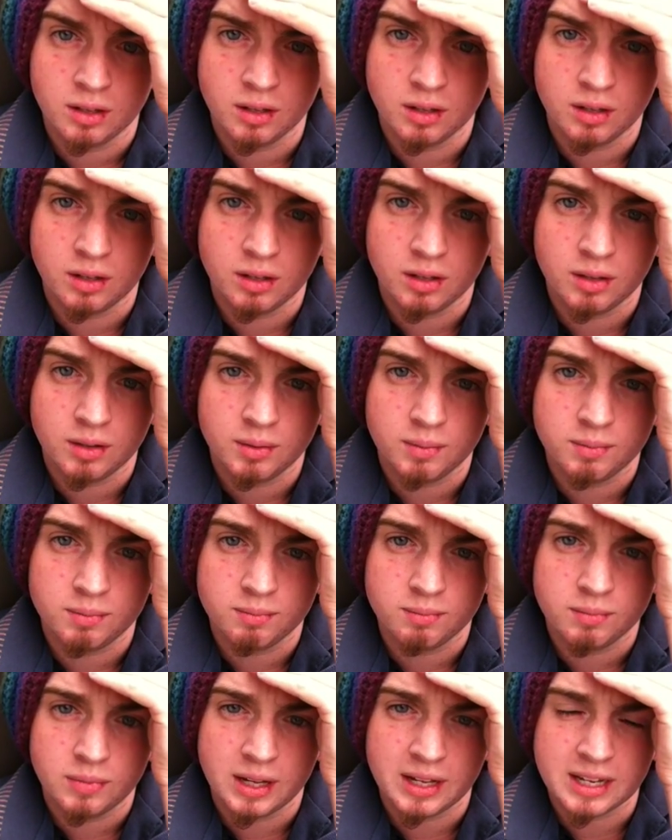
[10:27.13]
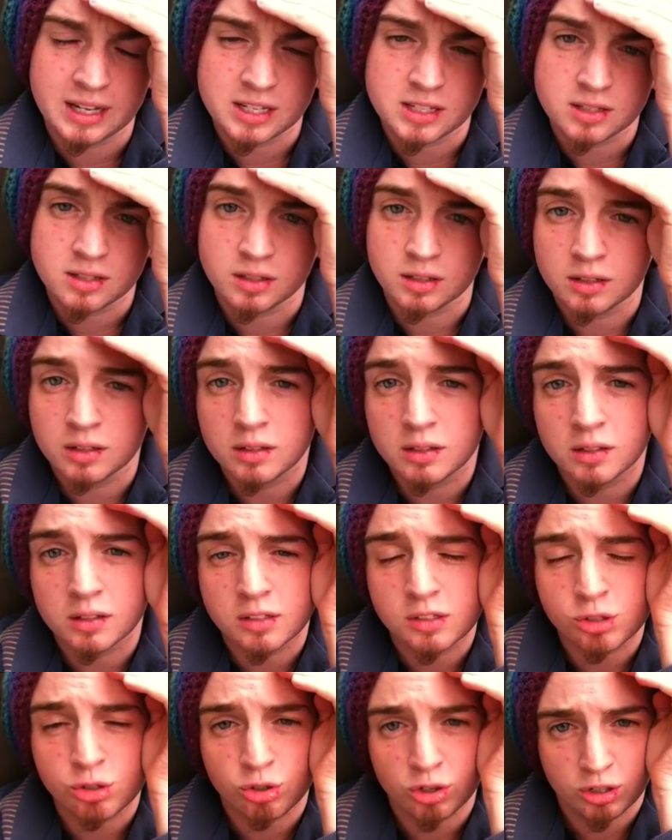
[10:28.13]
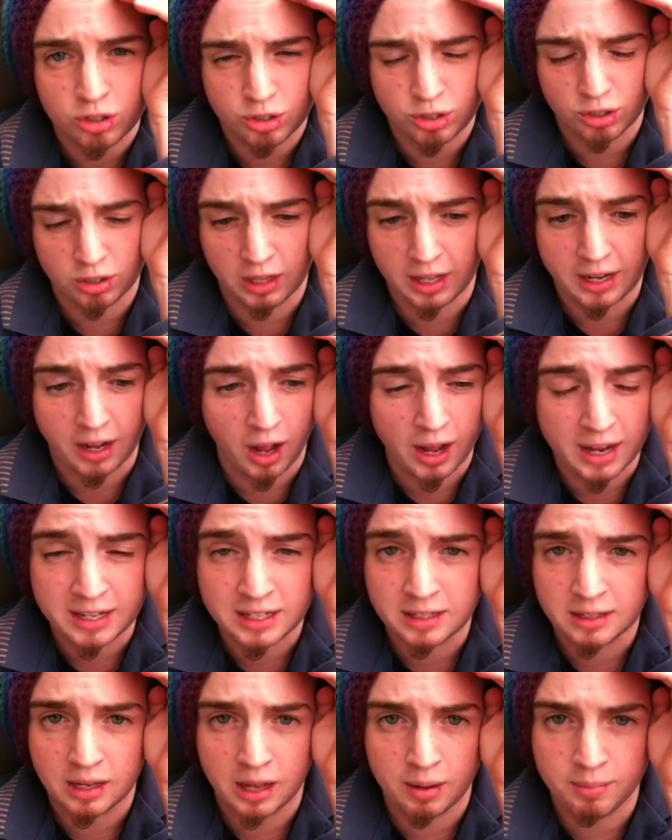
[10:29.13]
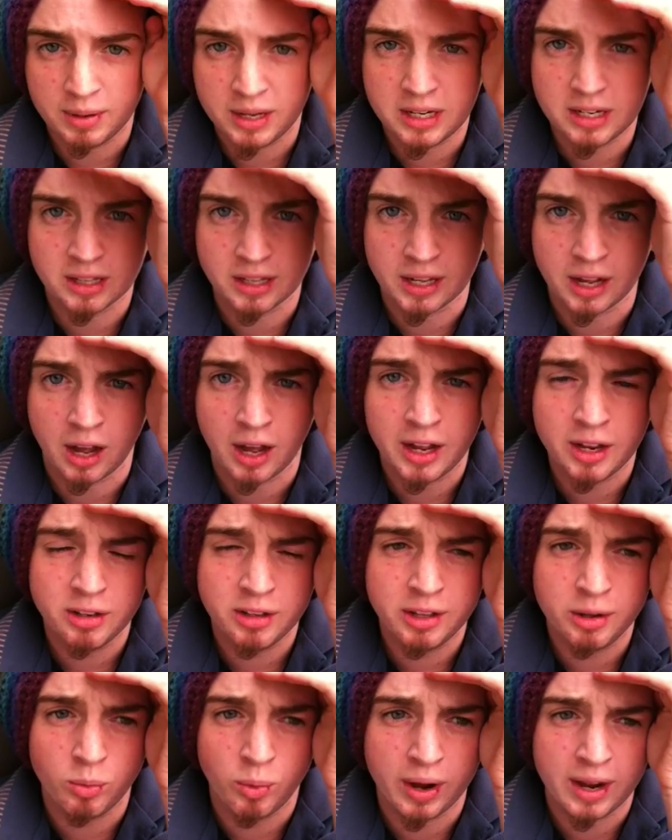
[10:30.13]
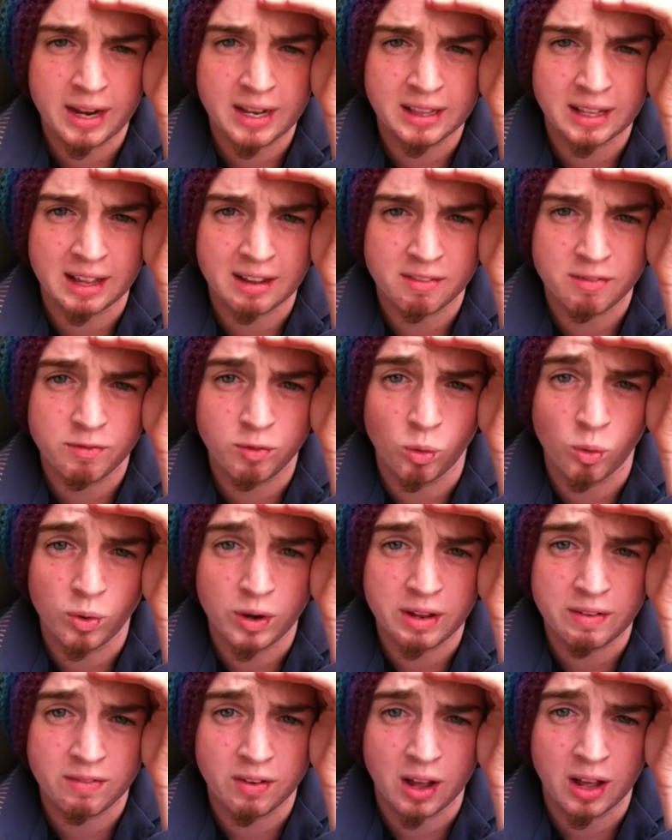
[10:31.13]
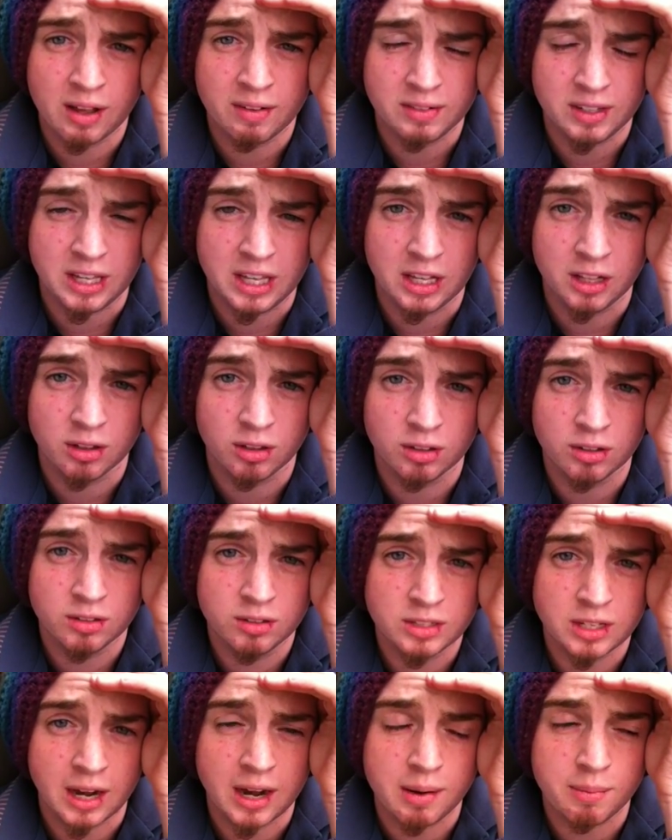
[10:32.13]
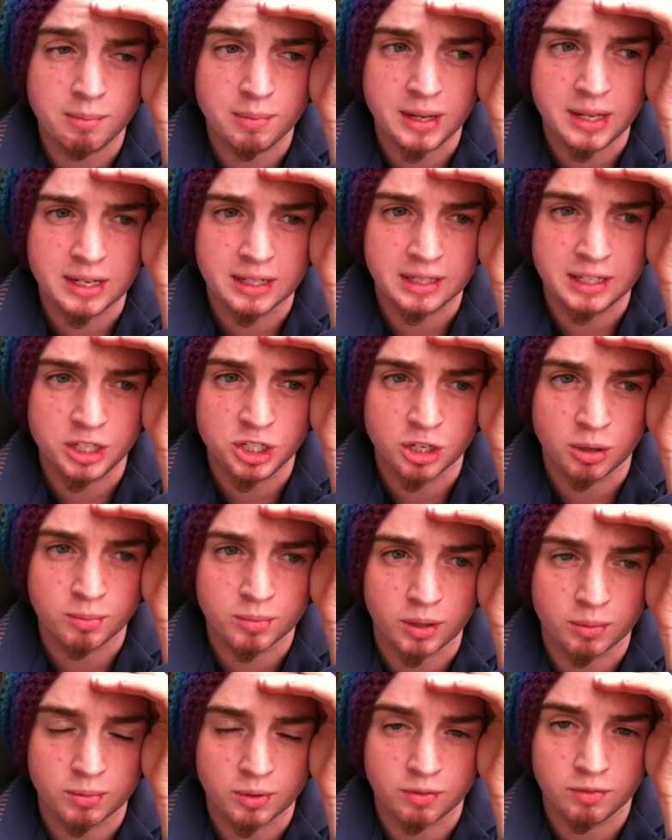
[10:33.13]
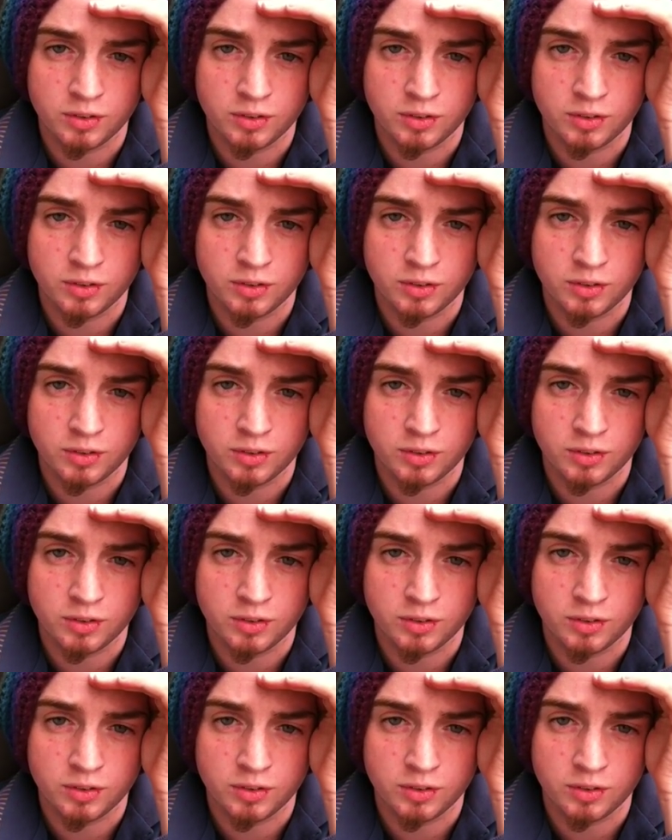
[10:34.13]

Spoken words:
I guess the structure, like, I only weighed like 45 kilos, and I immediately jumped up to